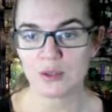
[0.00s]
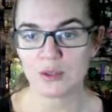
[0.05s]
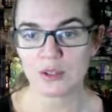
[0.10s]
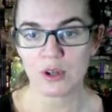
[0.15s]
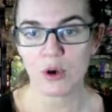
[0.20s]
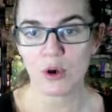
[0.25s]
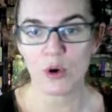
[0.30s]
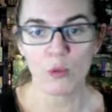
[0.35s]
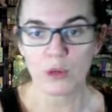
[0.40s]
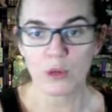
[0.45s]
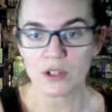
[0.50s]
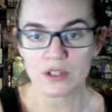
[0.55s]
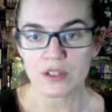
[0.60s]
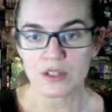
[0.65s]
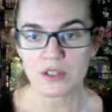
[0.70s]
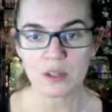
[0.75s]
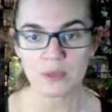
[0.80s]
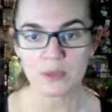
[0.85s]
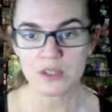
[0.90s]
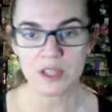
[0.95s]
a whole bunch of
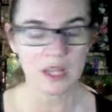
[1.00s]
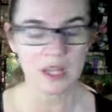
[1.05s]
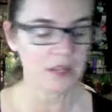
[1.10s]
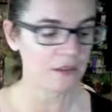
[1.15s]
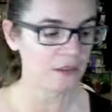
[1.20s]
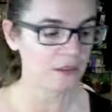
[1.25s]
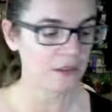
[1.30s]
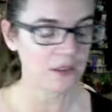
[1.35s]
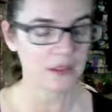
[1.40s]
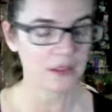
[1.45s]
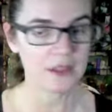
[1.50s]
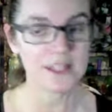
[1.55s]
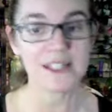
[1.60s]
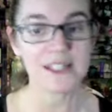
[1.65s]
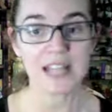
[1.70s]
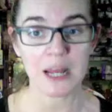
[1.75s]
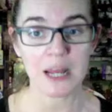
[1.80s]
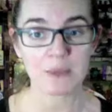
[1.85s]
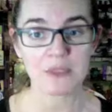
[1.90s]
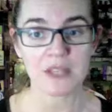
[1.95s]
stamps
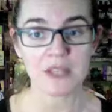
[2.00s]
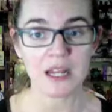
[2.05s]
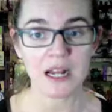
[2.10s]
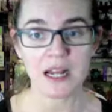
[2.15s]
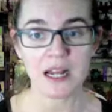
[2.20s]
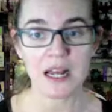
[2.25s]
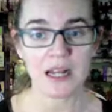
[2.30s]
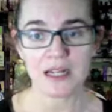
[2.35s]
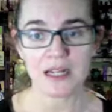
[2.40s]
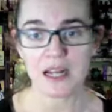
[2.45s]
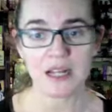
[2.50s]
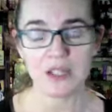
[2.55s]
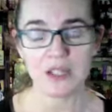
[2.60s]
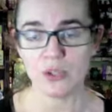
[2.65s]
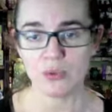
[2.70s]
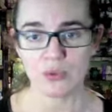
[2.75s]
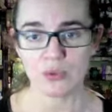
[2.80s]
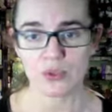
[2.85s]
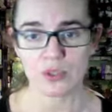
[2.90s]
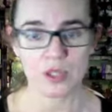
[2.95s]
that I had not
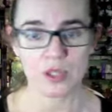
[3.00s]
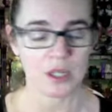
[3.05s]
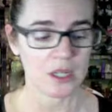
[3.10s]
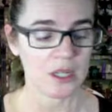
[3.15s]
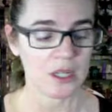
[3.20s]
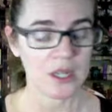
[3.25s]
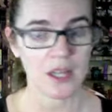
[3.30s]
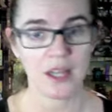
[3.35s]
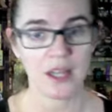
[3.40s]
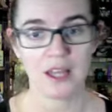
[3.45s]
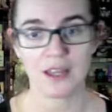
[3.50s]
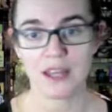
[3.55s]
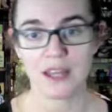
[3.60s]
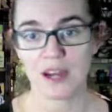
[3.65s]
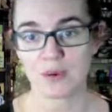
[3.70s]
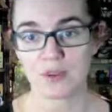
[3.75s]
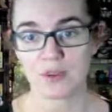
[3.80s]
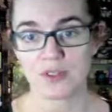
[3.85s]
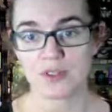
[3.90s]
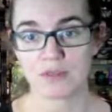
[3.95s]
used, and that
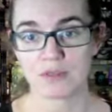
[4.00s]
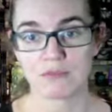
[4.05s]
was